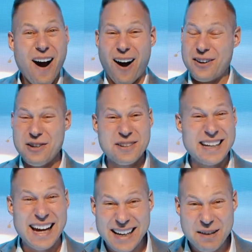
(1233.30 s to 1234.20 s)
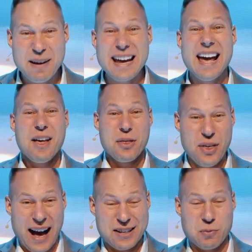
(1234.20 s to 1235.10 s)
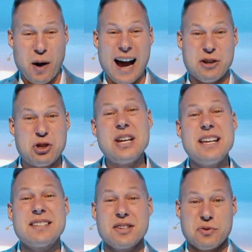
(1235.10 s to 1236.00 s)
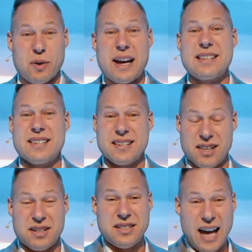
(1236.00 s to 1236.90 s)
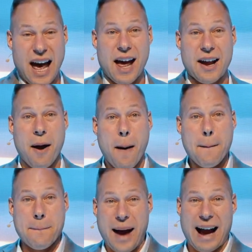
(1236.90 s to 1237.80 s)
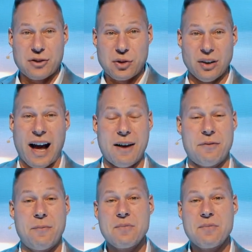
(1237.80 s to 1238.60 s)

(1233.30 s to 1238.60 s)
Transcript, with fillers: are you kidding me? That's right. Jesus raises the dead back to life.